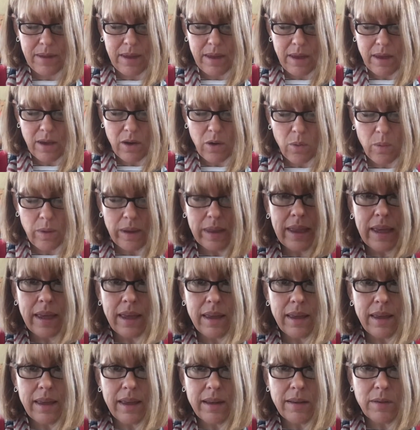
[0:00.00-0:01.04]
Gorilla
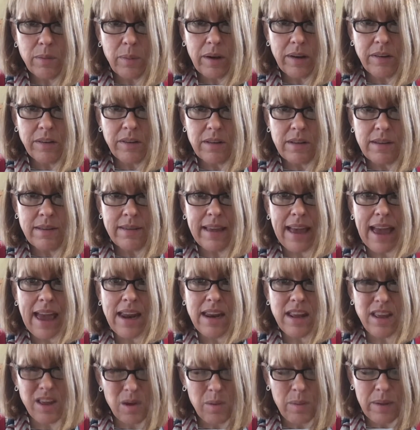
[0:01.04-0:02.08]
expressions
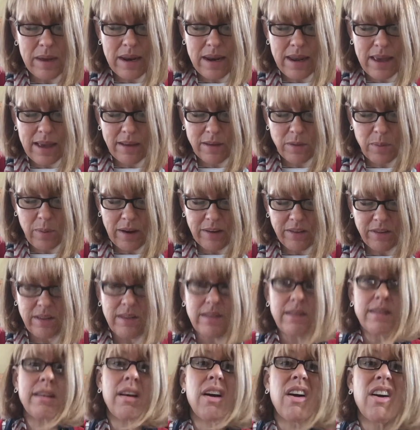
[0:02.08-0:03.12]
and human
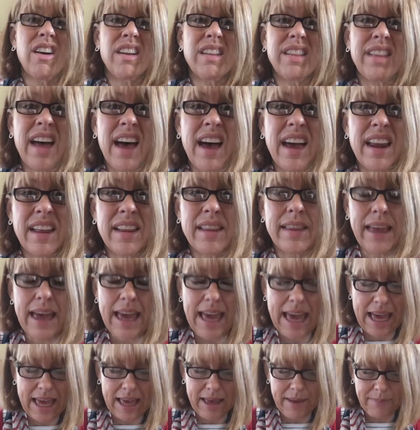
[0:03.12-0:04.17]
expressions are a lot
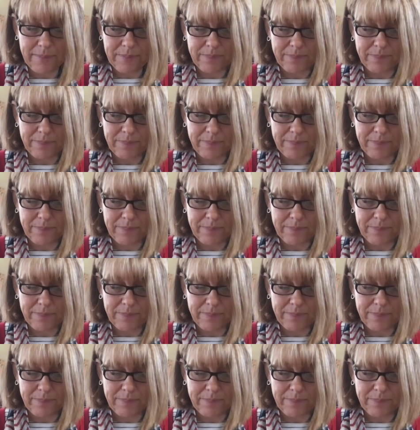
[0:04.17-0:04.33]
alike.